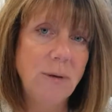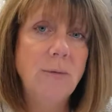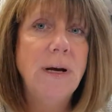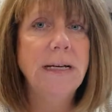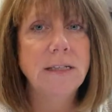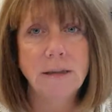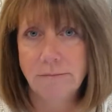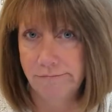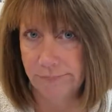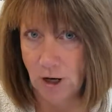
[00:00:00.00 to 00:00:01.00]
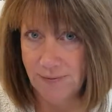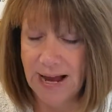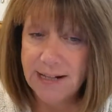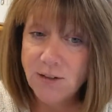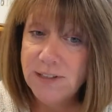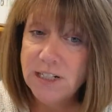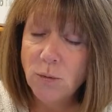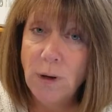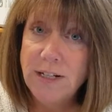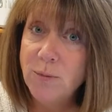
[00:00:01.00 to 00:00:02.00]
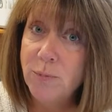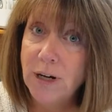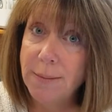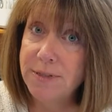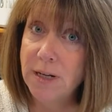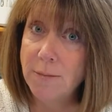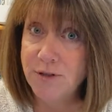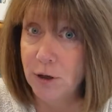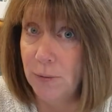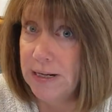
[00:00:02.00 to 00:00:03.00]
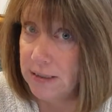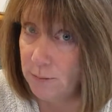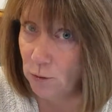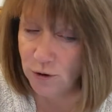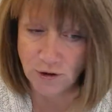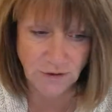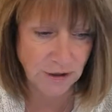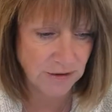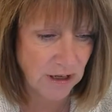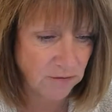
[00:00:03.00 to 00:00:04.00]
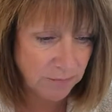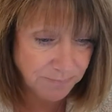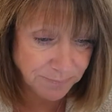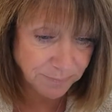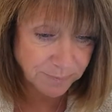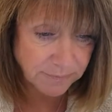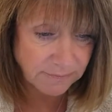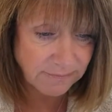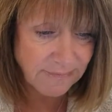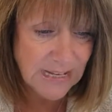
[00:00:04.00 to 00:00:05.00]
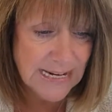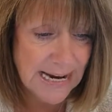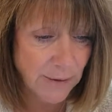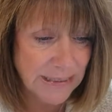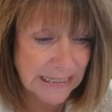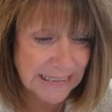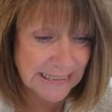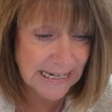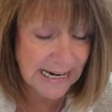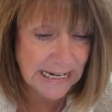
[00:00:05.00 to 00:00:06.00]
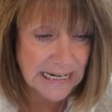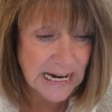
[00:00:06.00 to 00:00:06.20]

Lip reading: We wait on that. So this is a way to perhaps generate some orders for yourself. Now, it does say